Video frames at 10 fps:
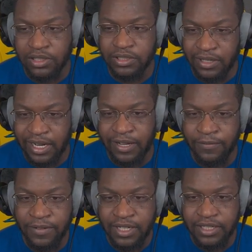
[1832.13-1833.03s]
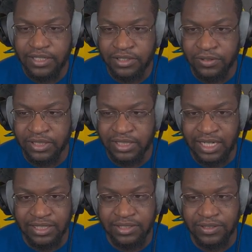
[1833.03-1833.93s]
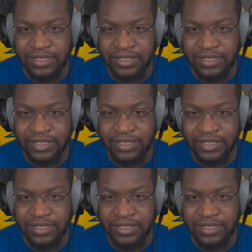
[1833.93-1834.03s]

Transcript: also have a trinket attached